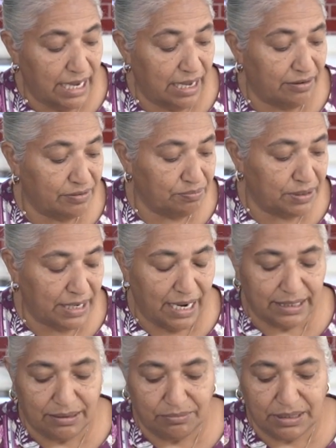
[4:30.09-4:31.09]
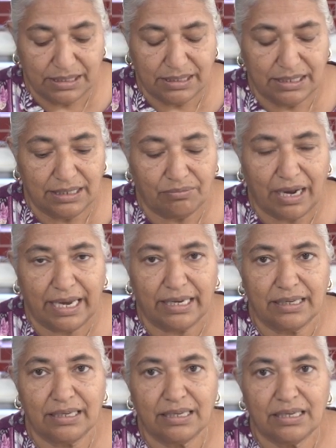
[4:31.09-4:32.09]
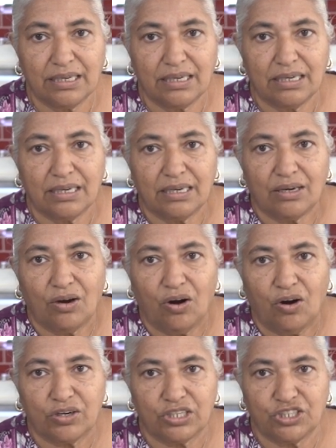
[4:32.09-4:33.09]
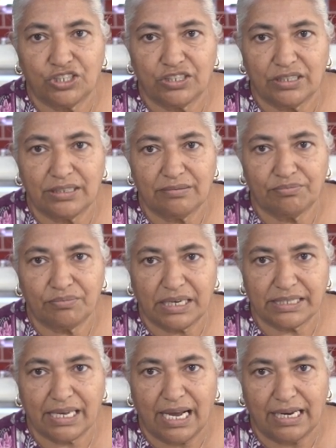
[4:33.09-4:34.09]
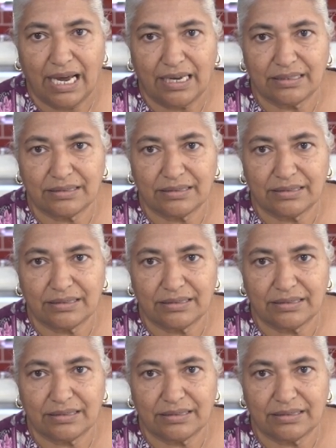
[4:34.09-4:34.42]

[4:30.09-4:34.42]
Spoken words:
have a biryani mix in my original masala.